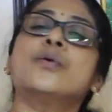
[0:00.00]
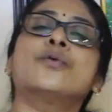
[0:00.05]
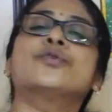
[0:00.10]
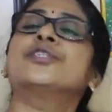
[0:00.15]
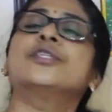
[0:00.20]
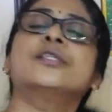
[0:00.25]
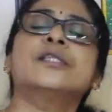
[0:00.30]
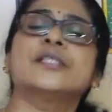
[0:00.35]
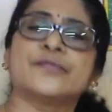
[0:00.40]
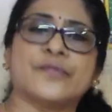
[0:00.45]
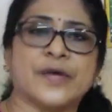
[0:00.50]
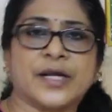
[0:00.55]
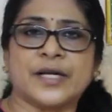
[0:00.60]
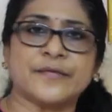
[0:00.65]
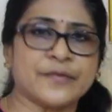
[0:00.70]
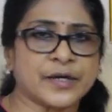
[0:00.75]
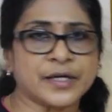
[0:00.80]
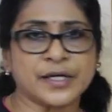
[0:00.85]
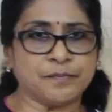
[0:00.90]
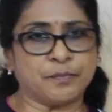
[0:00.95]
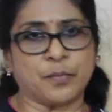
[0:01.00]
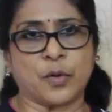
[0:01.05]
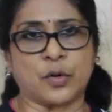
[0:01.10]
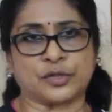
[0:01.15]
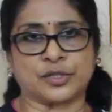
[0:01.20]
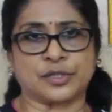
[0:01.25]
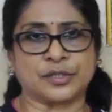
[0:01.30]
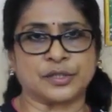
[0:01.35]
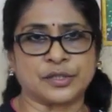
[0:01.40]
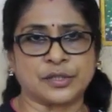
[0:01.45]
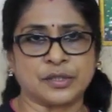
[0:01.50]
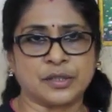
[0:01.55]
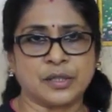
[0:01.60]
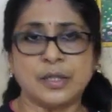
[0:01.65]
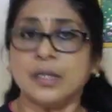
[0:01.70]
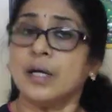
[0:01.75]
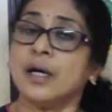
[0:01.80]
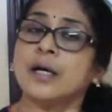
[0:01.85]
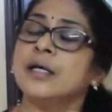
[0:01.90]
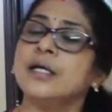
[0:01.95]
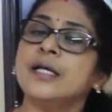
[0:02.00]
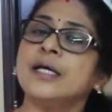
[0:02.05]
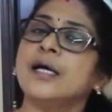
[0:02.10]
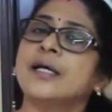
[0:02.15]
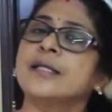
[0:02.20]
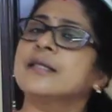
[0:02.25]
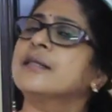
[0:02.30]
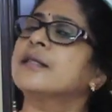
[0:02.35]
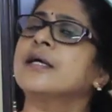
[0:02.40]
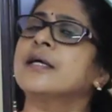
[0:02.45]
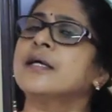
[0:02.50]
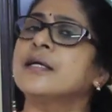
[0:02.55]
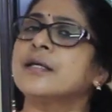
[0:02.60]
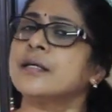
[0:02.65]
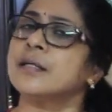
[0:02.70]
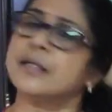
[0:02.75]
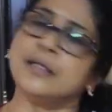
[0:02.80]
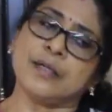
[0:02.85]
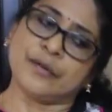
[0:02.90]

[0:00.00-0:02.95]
quotient is very, very important. Earlier, I think